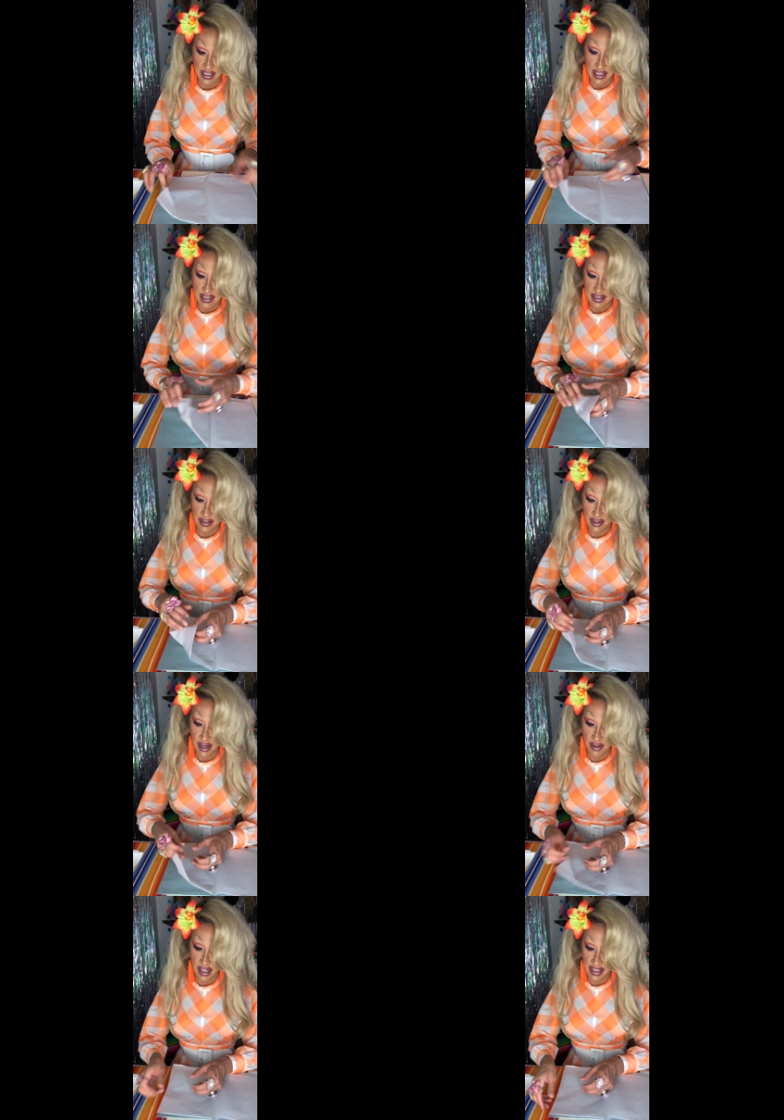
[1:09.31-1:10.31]
So
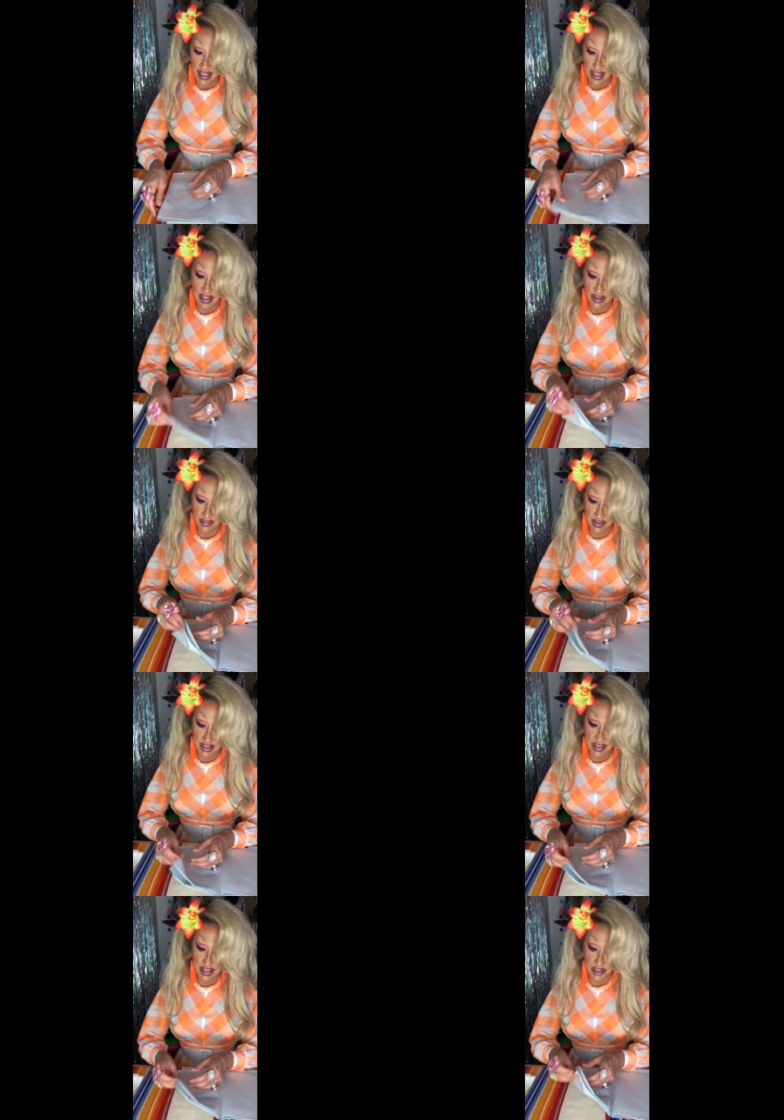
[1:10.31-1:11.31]
now I have
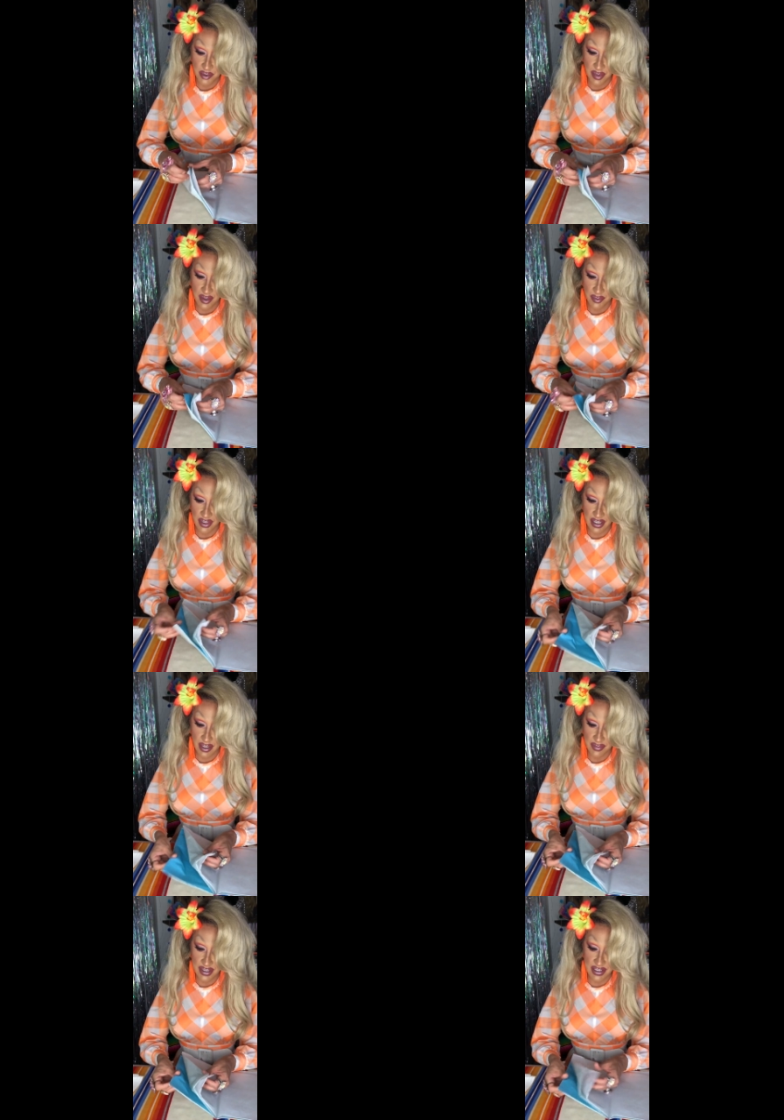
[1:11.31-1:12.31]
this tissue paper that
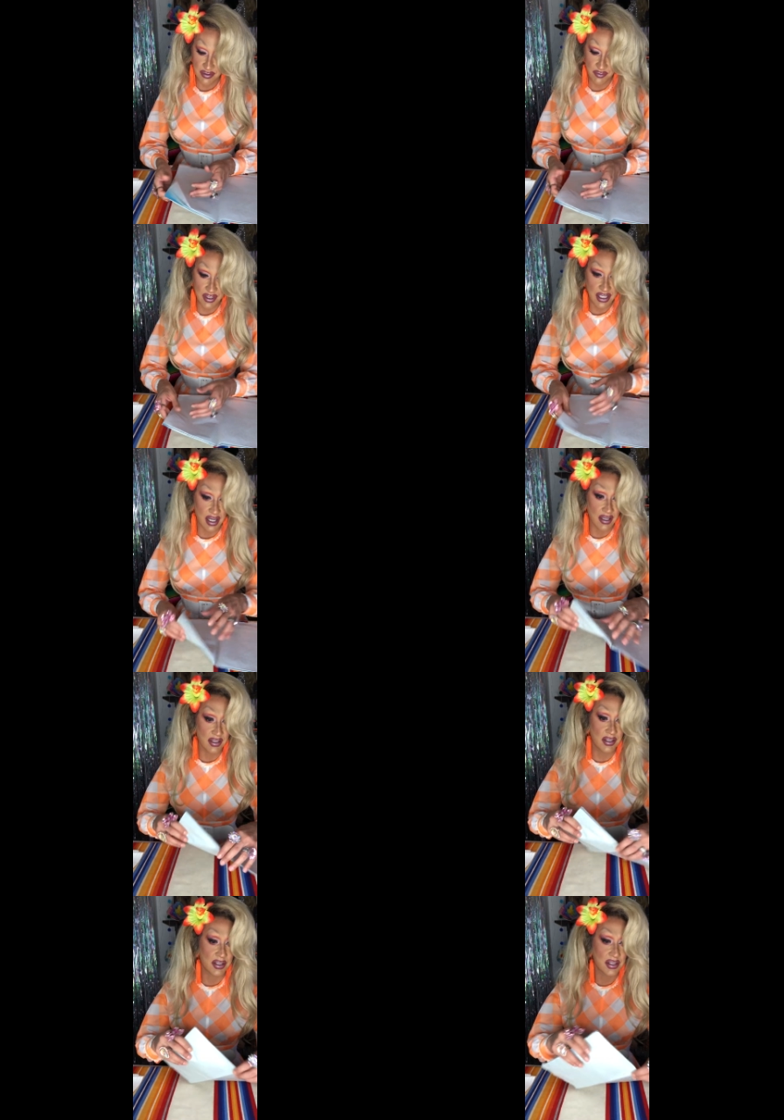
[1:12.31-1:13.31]
comes in different
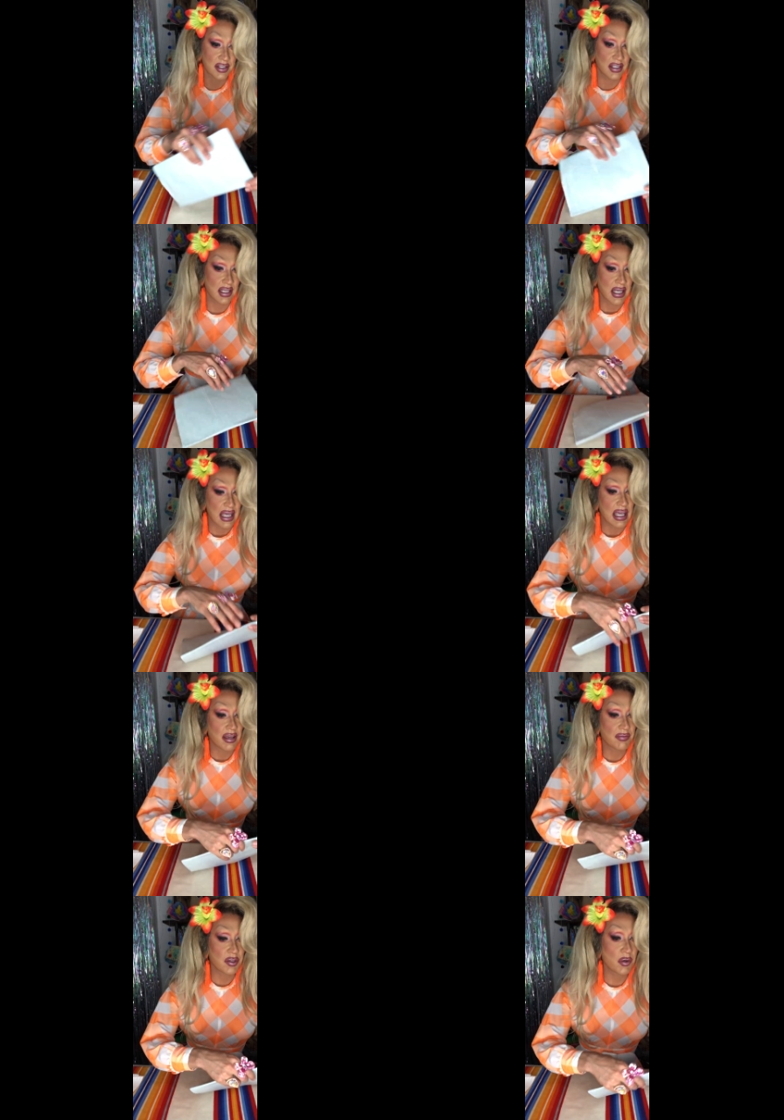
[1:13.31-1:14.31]
colors.
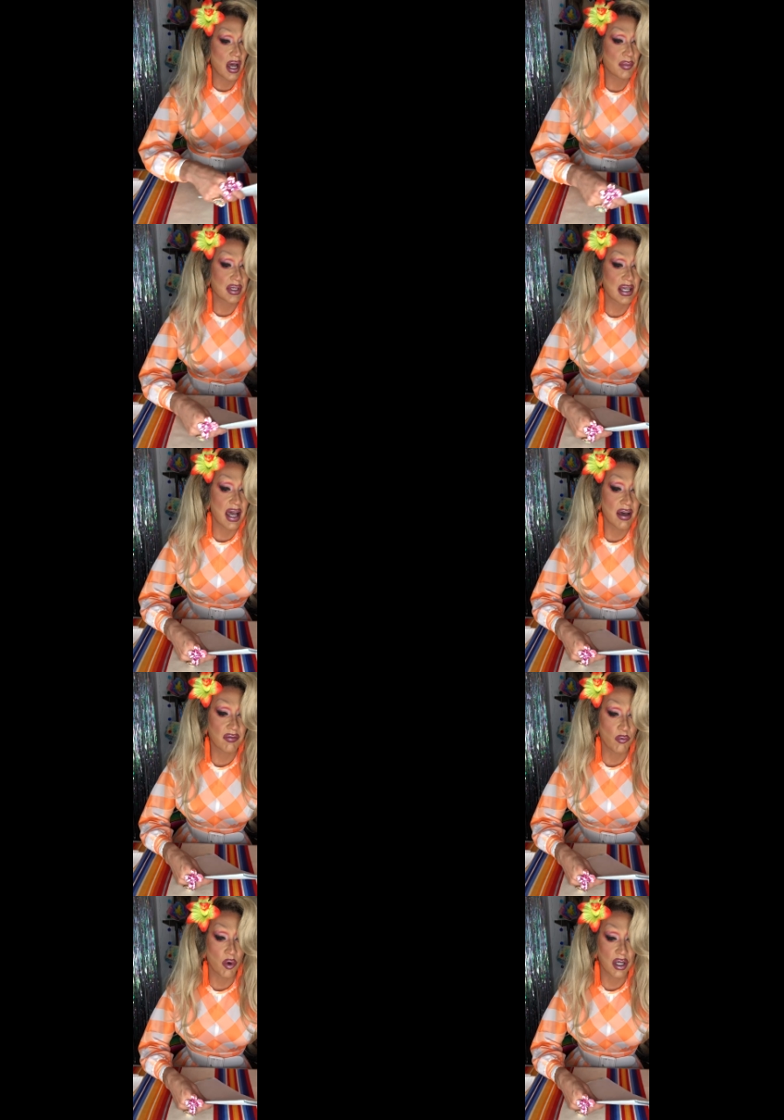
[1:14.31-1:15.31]
If you happen to
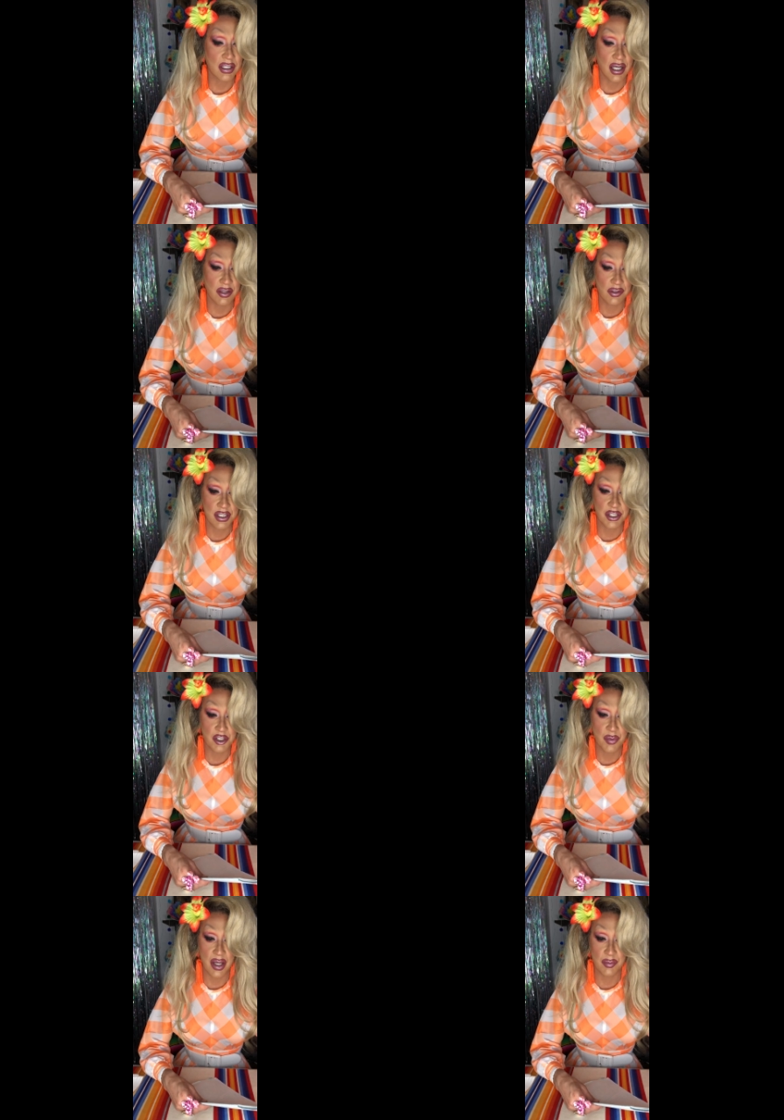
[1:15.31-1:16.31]
have one color tissue
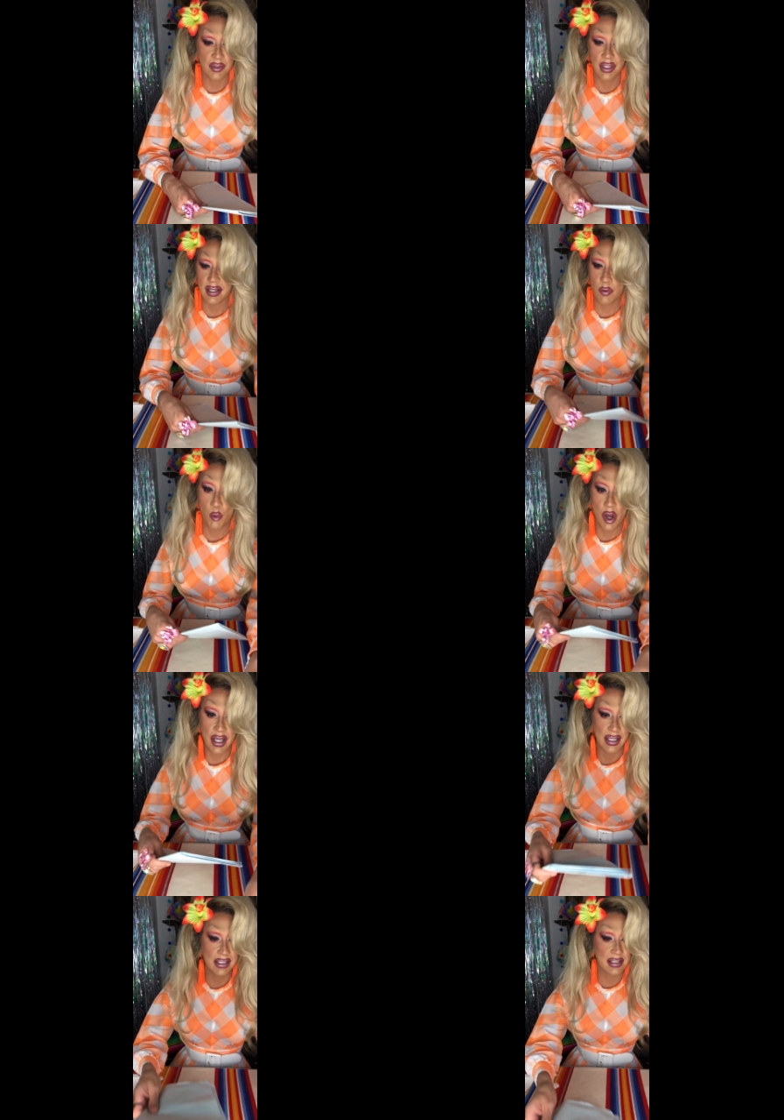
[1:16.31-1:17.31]
paper like
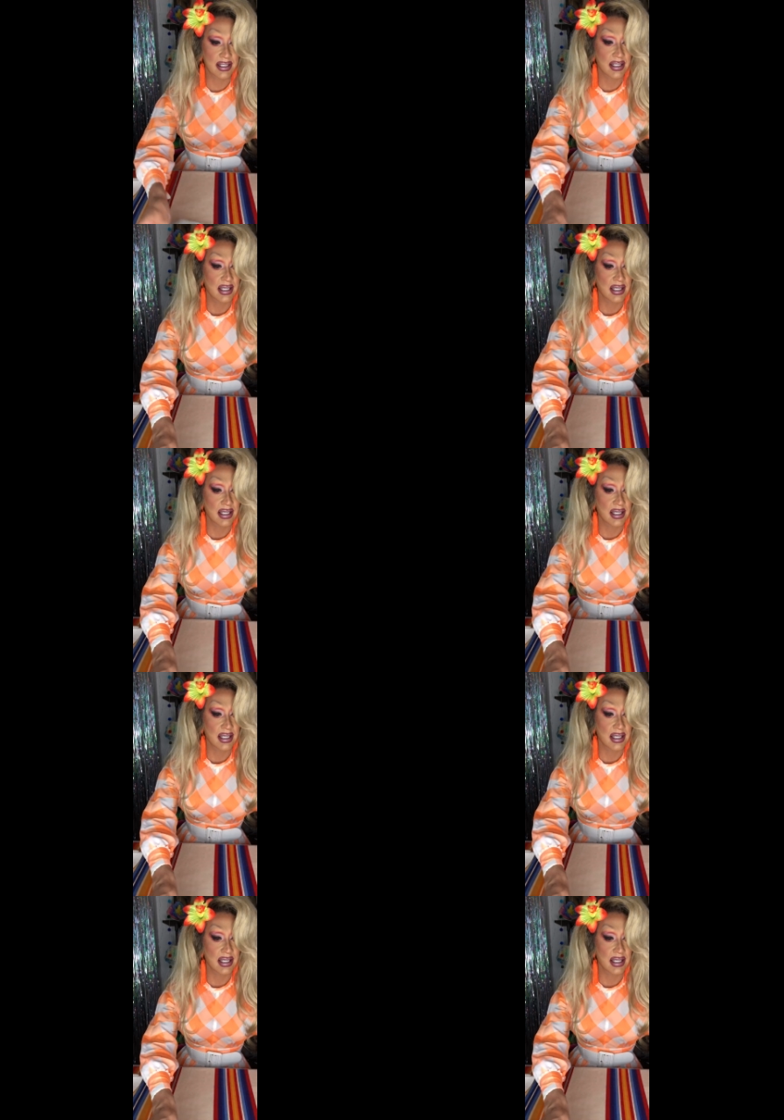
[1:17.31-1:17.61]
white,